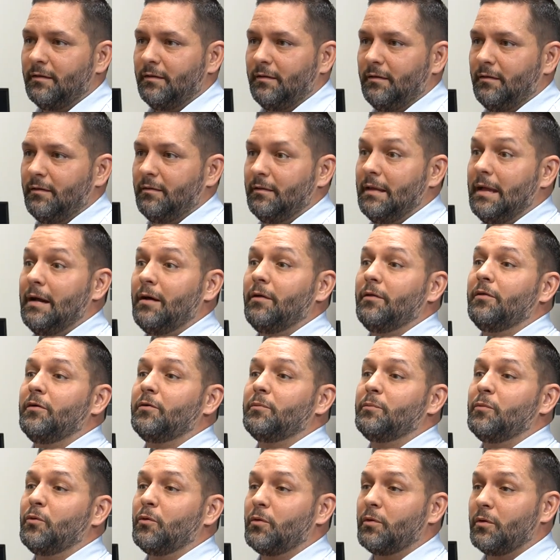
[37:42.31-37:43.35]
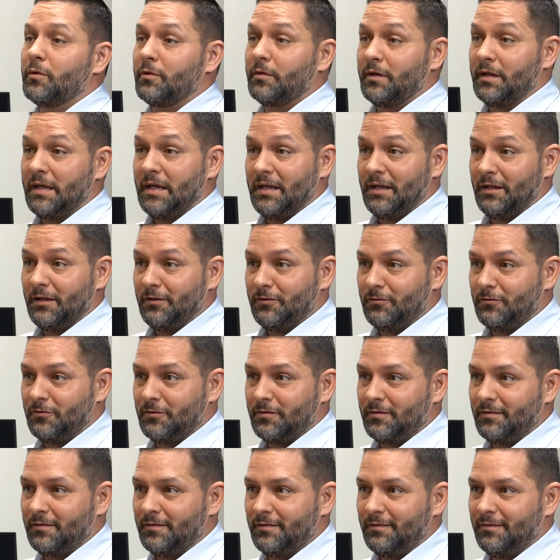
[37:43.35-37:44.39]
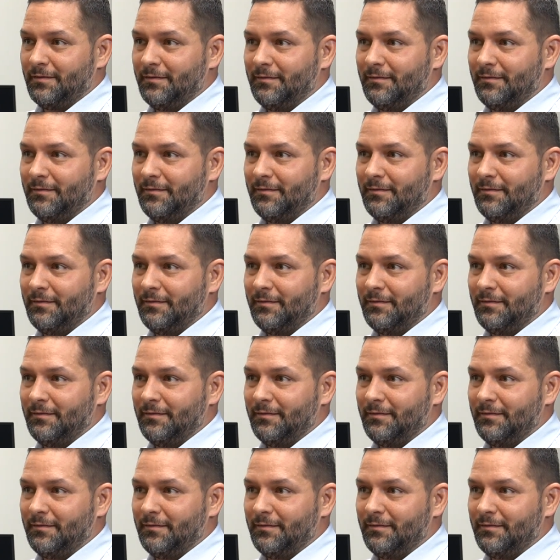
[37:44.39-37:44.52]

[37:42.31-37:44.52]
Now they're more engaged.